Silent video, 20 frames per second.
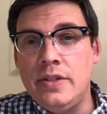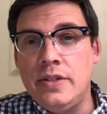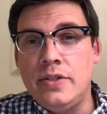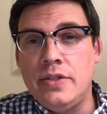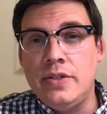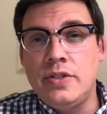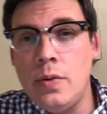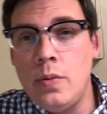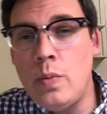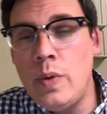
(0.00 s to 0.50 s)

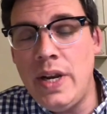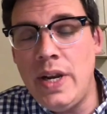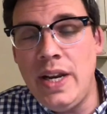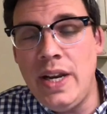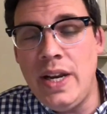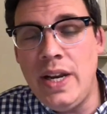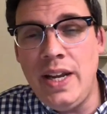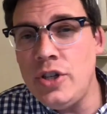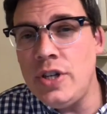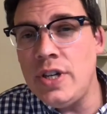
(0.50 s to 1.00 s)
And so
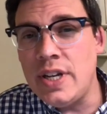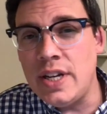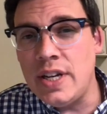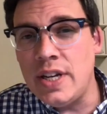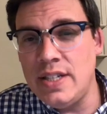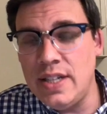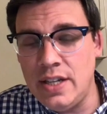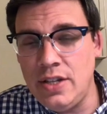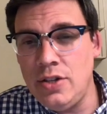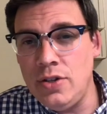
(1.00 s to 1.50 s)
we need you
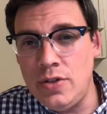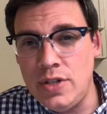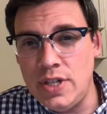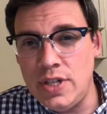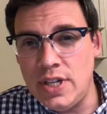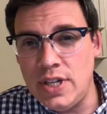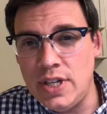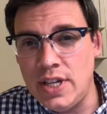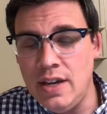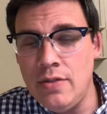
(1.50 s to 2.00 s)
to
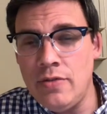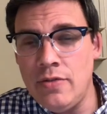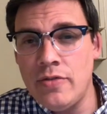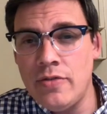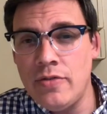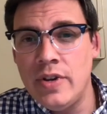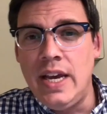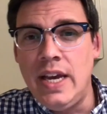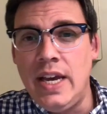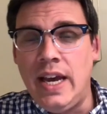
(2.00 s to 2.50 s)
continue to
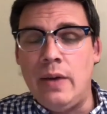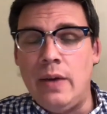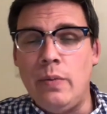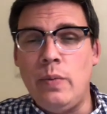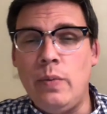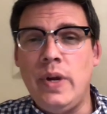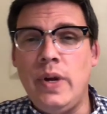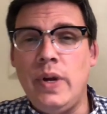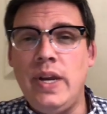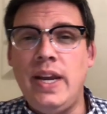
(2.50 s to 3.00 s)
give.
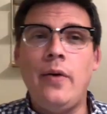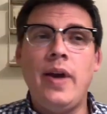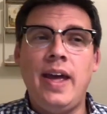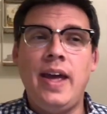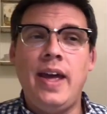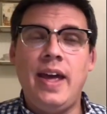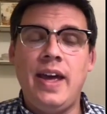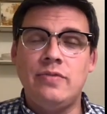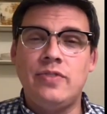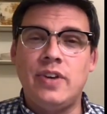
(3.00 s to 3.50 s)
And we
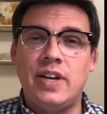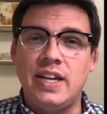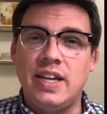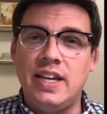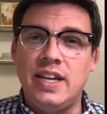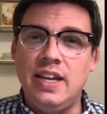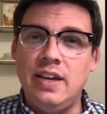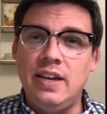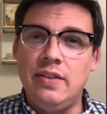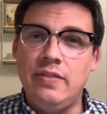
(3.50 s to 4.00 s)
now have
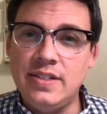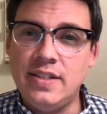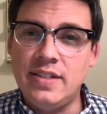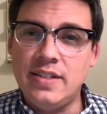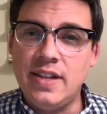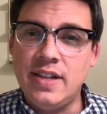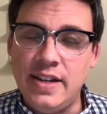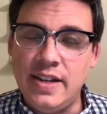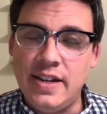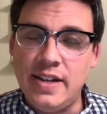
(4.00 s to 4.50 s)
a
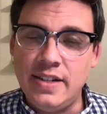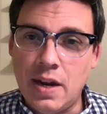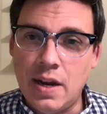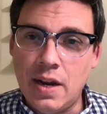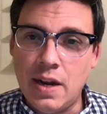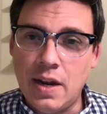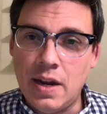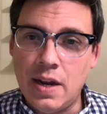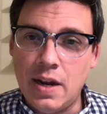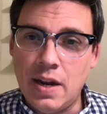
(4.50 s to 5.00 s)
giving site
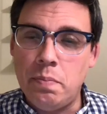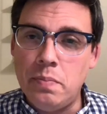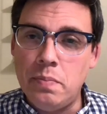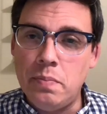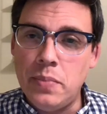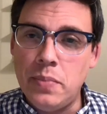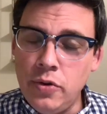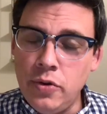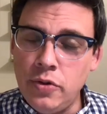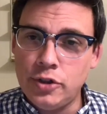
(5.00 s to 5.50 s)
set up
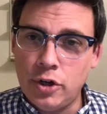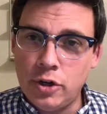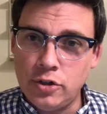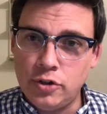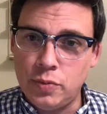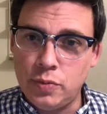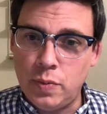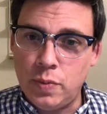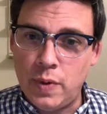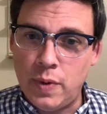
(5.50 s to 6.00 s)
on both
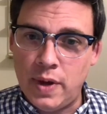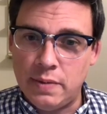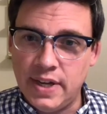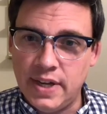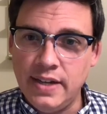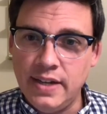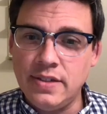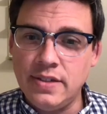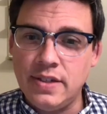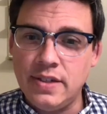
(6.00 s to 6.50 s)
church
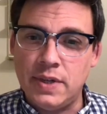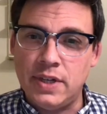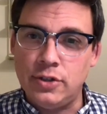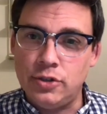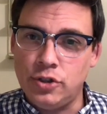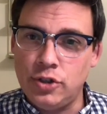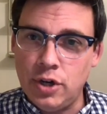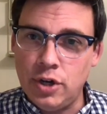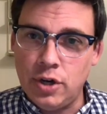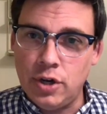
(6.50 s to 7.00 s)
websites, and
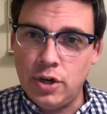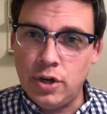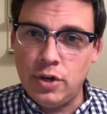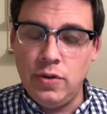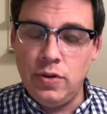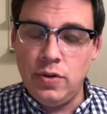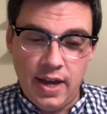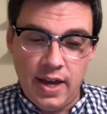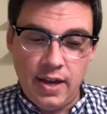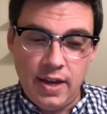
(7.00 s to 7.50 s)
I'm going to show
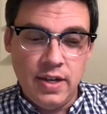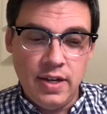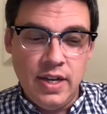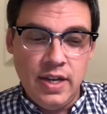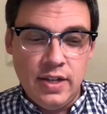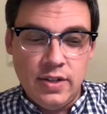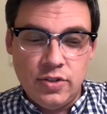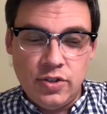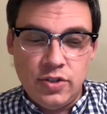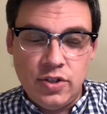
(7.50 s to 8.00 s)
you that
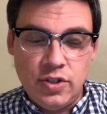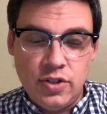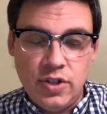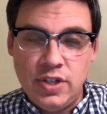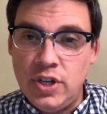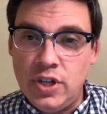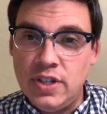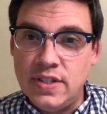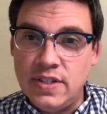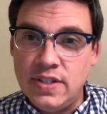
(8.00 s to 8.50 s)

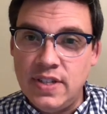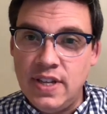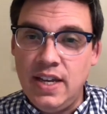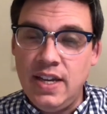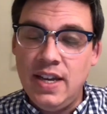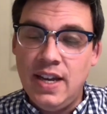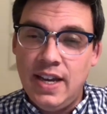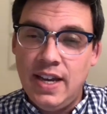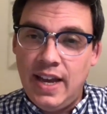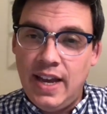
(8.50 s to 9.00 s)
so that you can
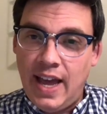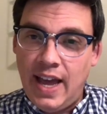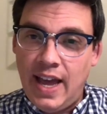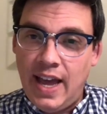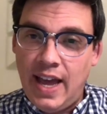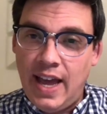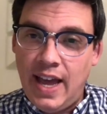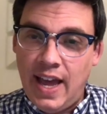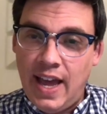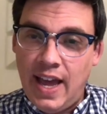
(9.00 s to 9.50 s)
see
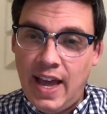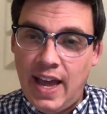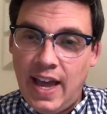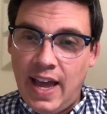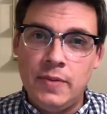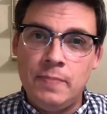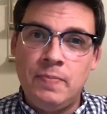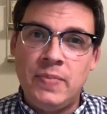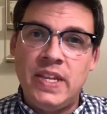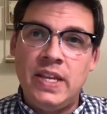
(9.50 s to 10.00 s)
how to
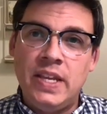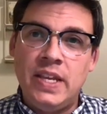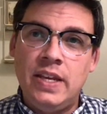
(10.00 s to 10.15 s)
give.